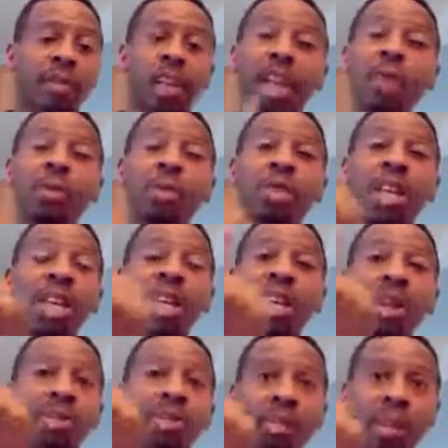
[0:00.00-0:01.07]
the flame was heating
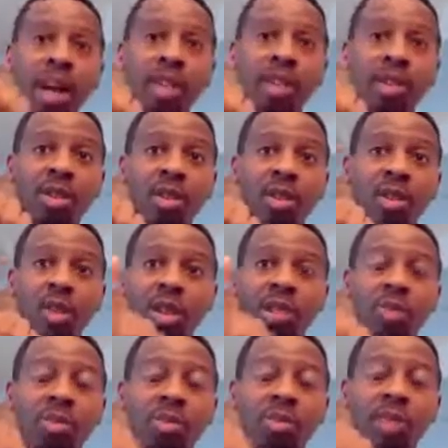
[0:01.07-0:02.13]
up the molecules. When
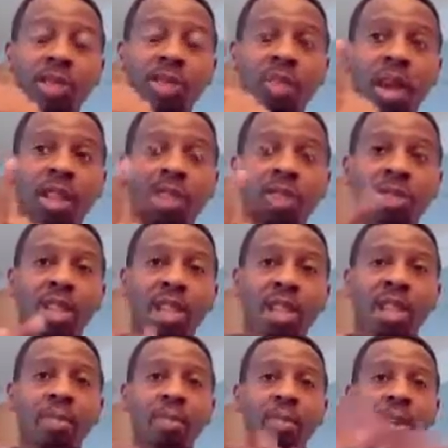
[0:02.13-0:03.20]
those molecules
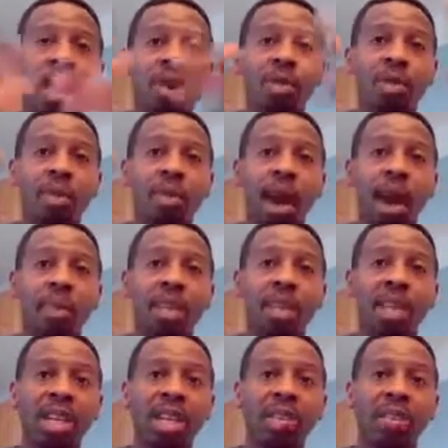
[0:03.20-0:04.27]
heated up really
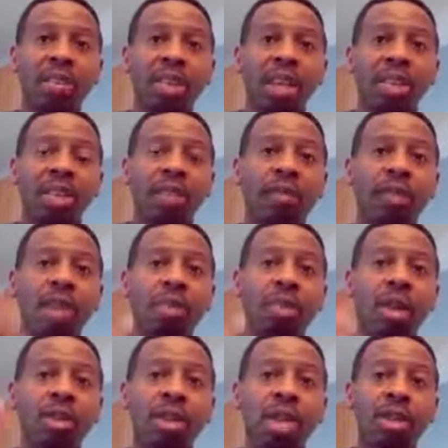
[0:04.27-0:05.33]
rapidly, the flame
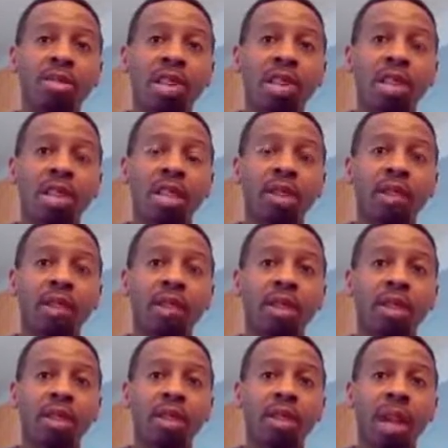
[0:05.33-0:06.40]
goes out and then
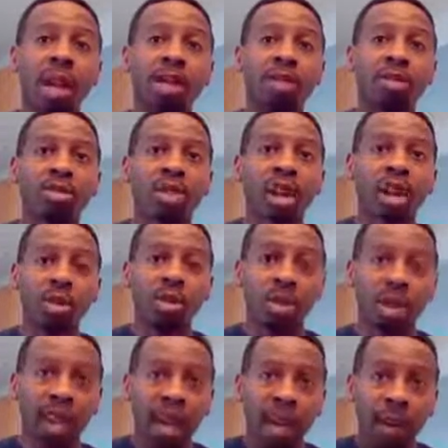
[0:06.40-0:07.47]
the molecules start
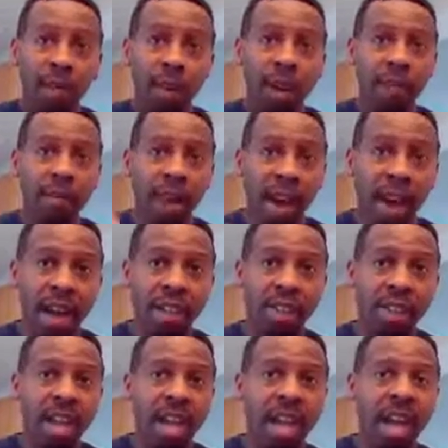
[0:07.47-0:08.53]
cooling down very
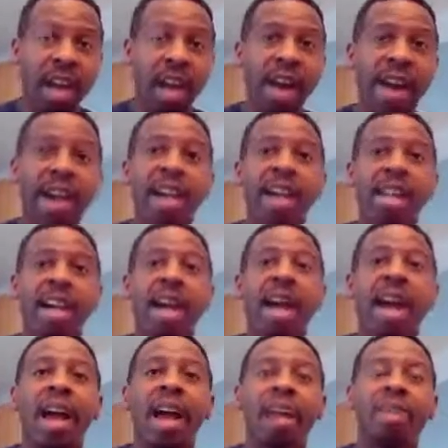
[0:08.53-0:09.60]
fast. And
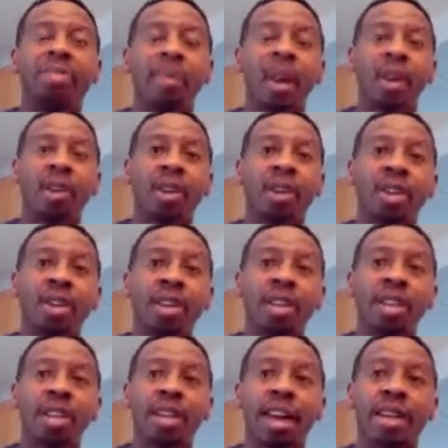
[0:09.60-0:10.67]
you may recall
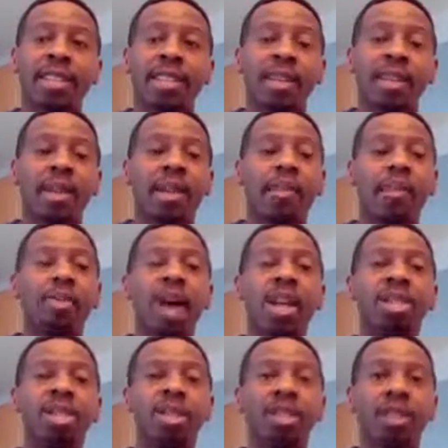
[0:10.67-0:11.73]
yesterday I said that
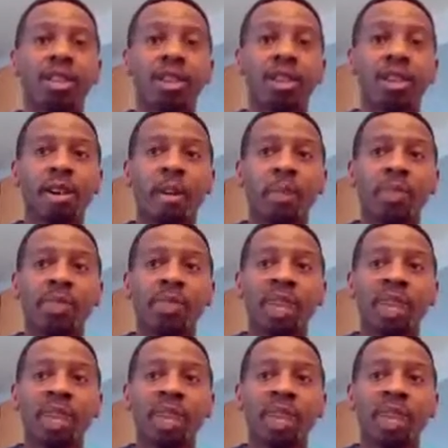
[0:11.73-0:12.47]
pressure